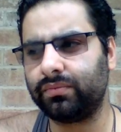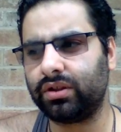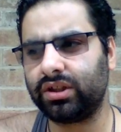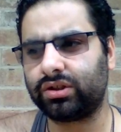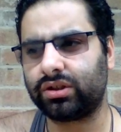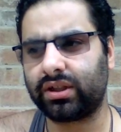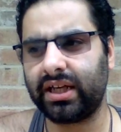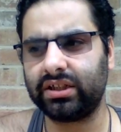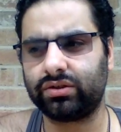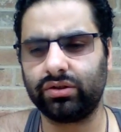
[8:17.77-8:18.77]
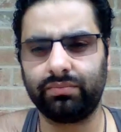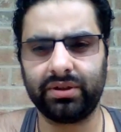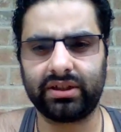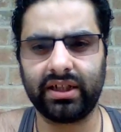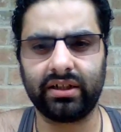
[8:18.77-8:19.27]
this case should
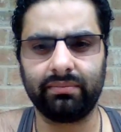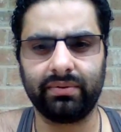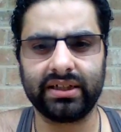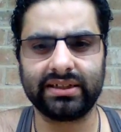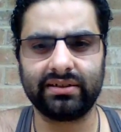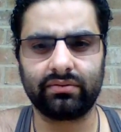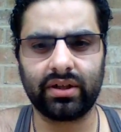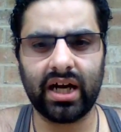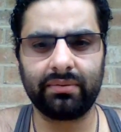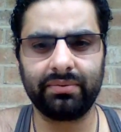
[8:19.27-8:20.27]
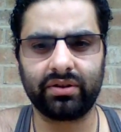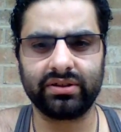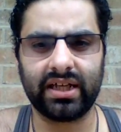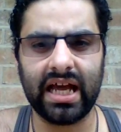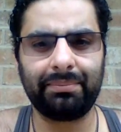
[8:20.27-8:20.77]
be taking place in Iraq
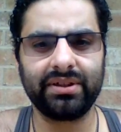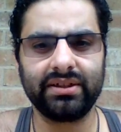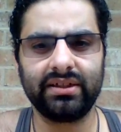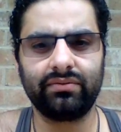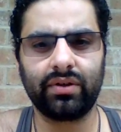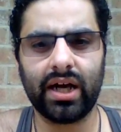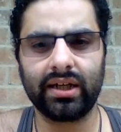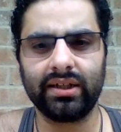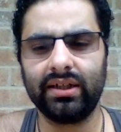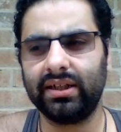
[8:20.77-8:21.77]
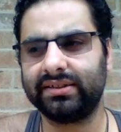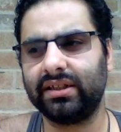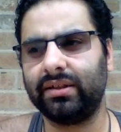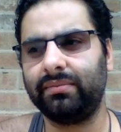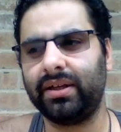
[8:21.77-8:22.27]
because it happened in Iraq, and
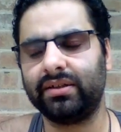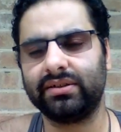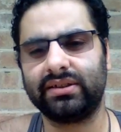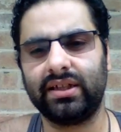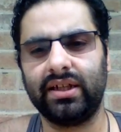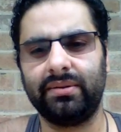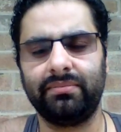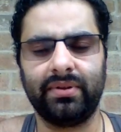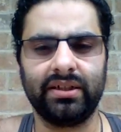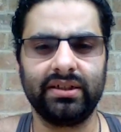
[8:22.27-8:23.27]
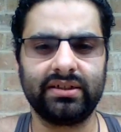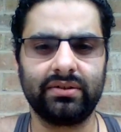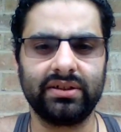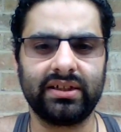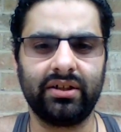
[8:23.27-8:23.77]
some others may
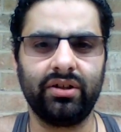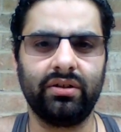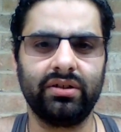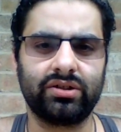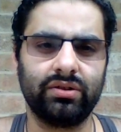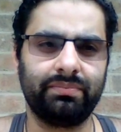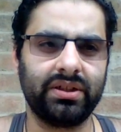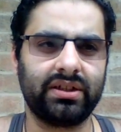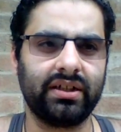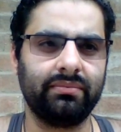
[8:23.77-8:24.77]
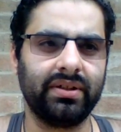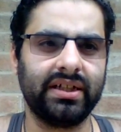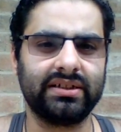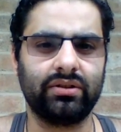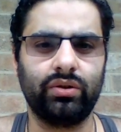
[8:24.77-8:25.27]
disagree, say no, it should be taking
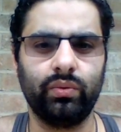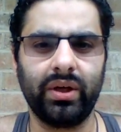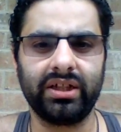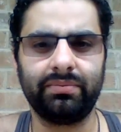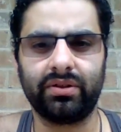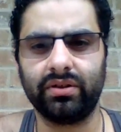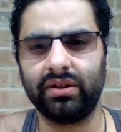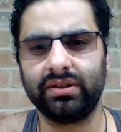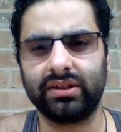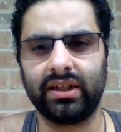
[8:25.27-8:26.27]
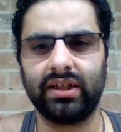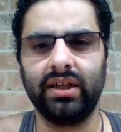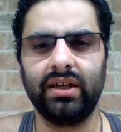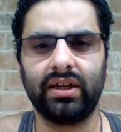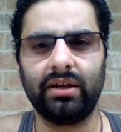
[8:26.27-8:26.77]
place in Kuwait because the
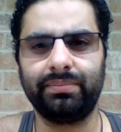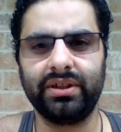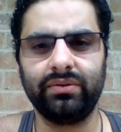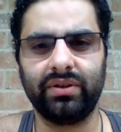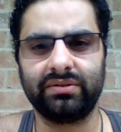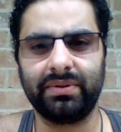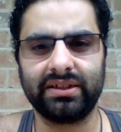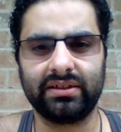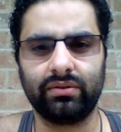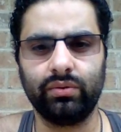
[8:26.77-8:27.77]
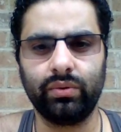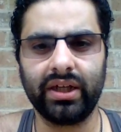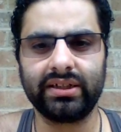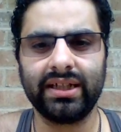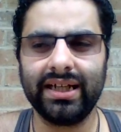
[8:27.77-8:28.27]
company was based in
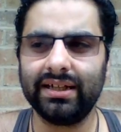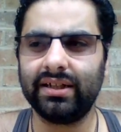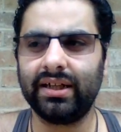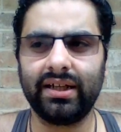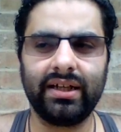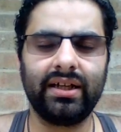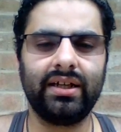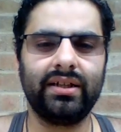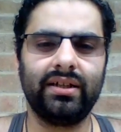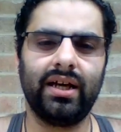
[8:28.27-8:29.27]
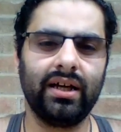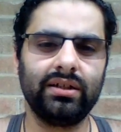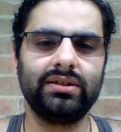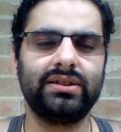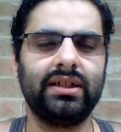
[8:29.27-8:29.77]
Kuwait, and
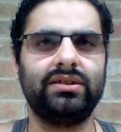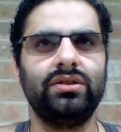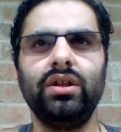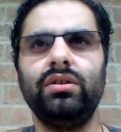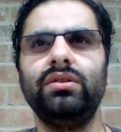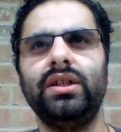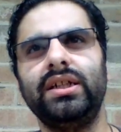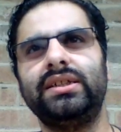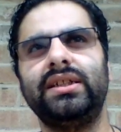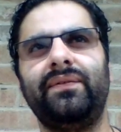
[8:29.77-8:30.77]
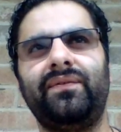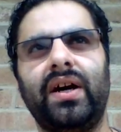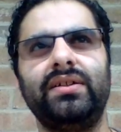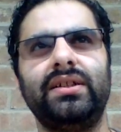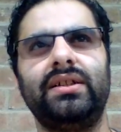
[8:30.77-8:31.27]
others says no, it's
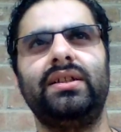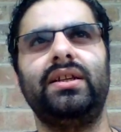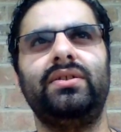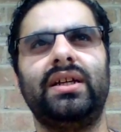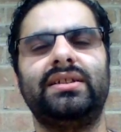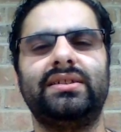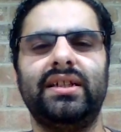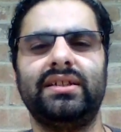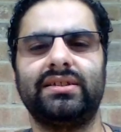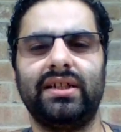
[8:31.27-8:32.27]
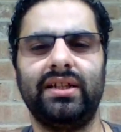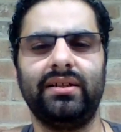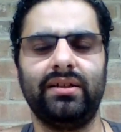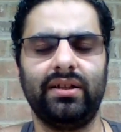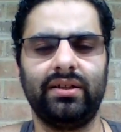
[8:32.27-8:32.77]
funded in the United States,
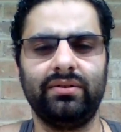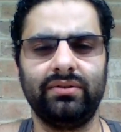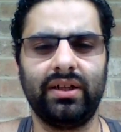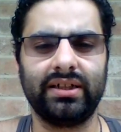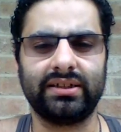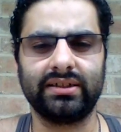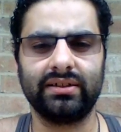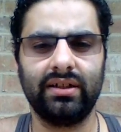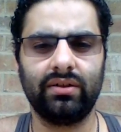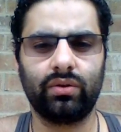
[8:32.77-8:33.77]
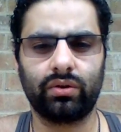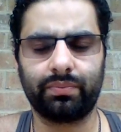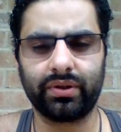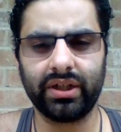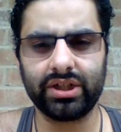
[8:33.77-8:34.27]
a U.S.
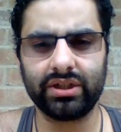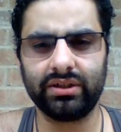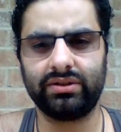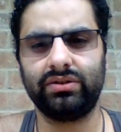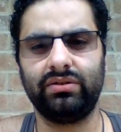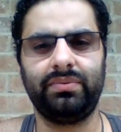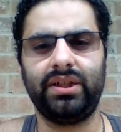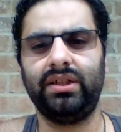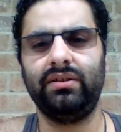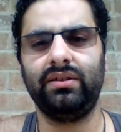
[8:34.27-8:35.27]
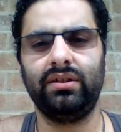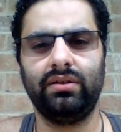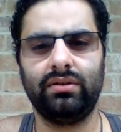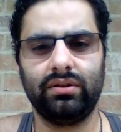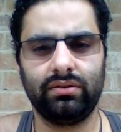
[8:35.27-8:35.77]
corporation, it should be
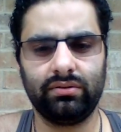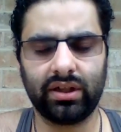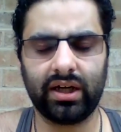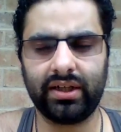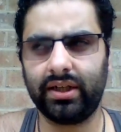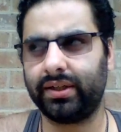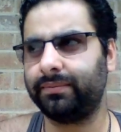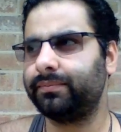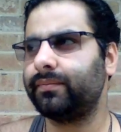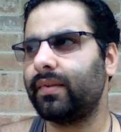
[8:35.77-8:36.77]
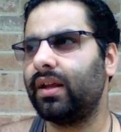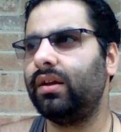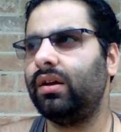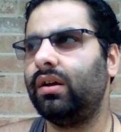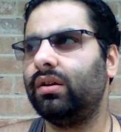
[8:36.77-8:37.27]
done here.
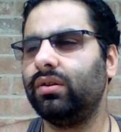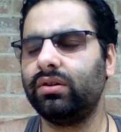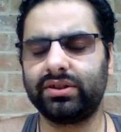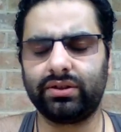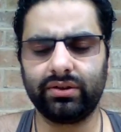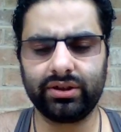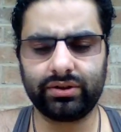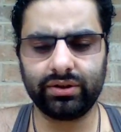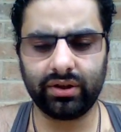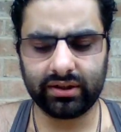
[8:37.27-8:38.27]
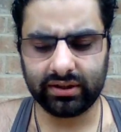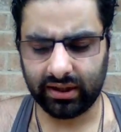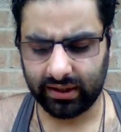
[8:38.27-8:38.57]
Long story short,